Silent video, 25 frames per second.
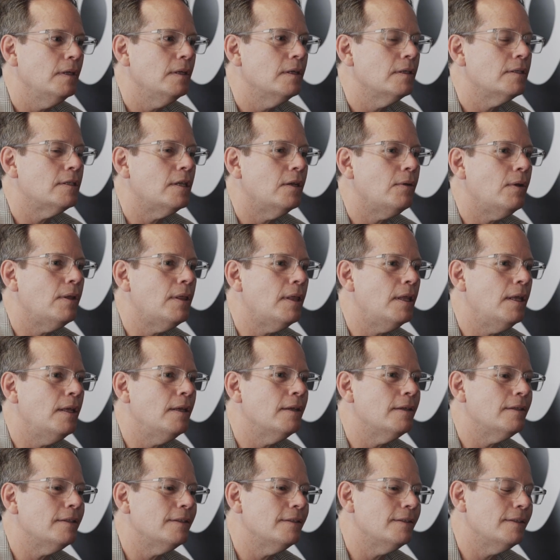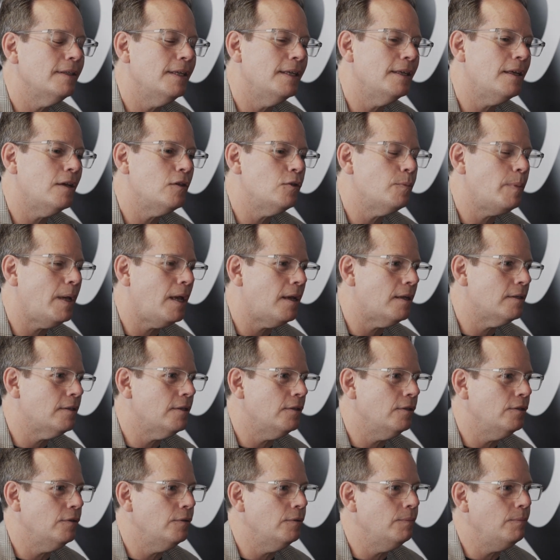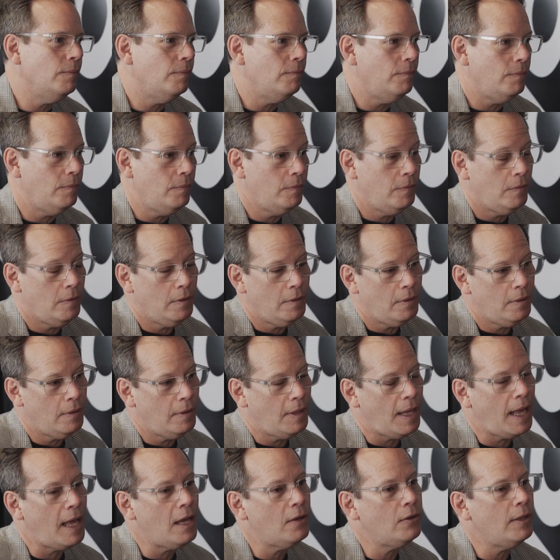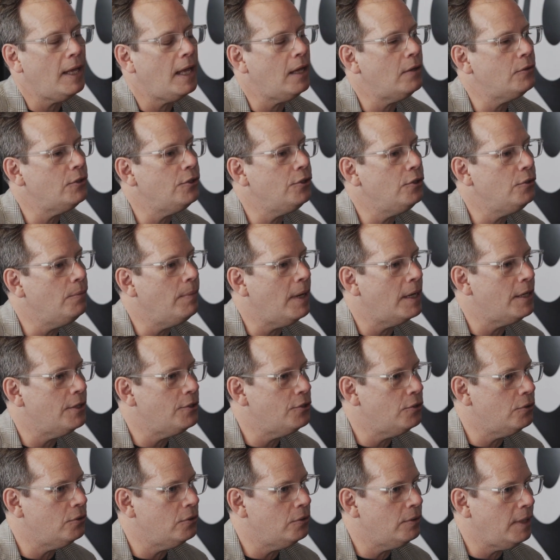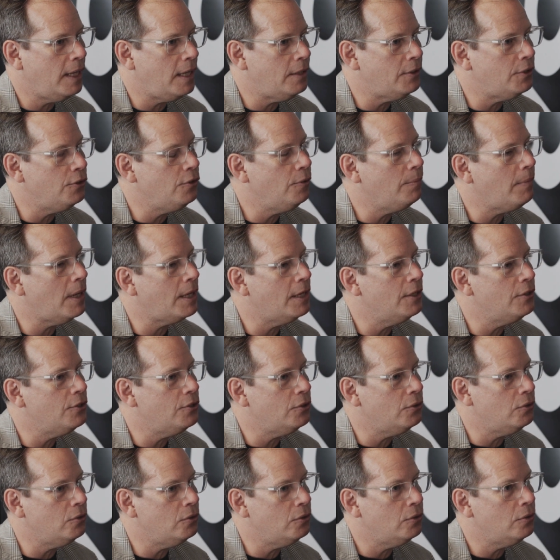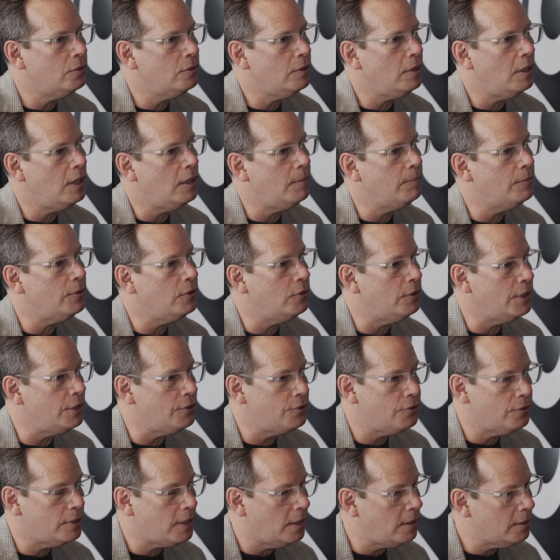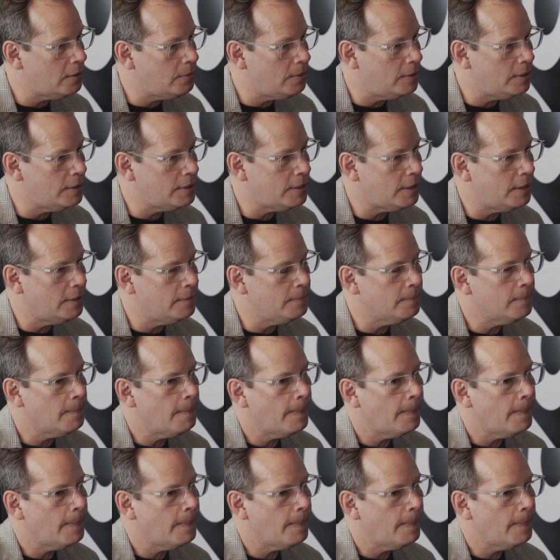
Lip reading: So I think it goes back to how do you manage your intraday liquidity?